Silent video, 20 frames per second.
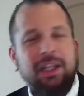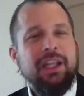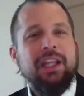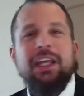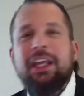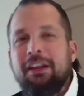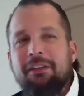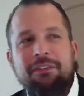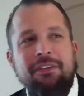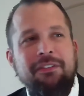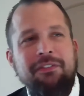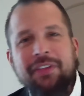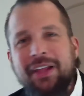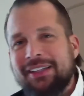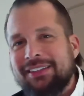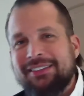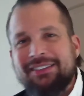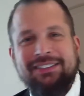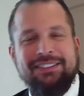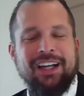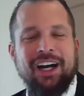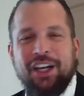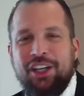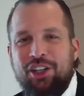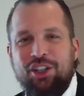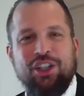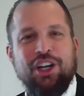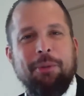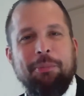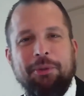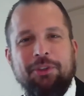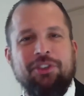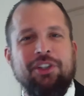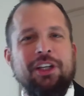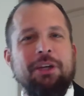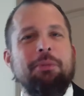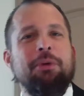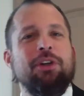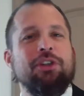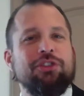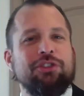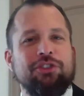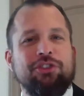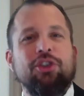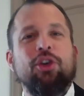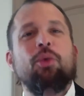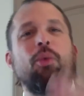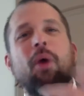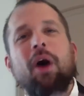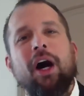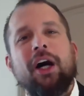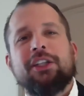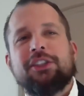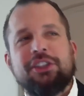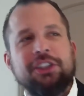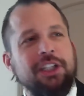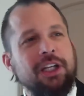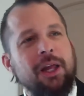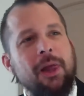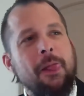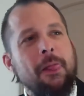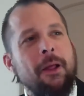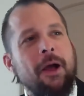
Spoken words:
even if that's not your cup of tea, but you're still watching,